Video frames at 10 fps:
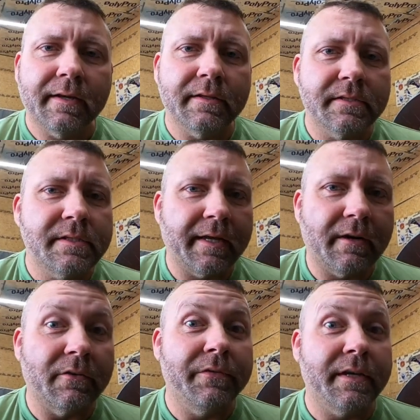at it and see
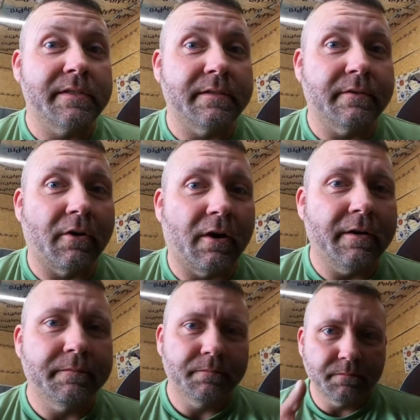how to fix it. All
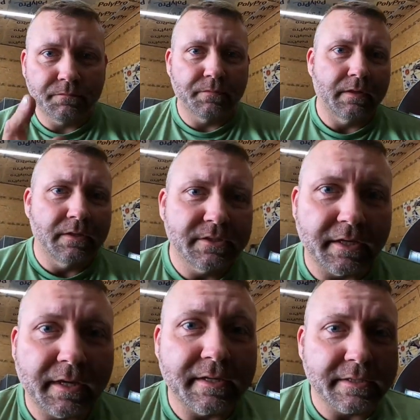right?
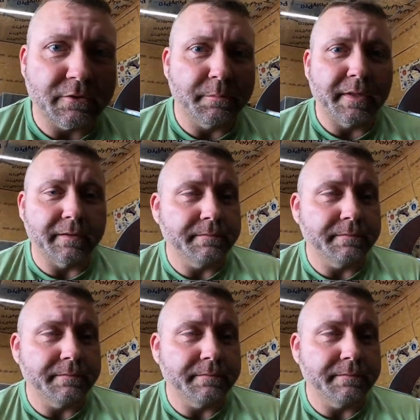See you guys here in a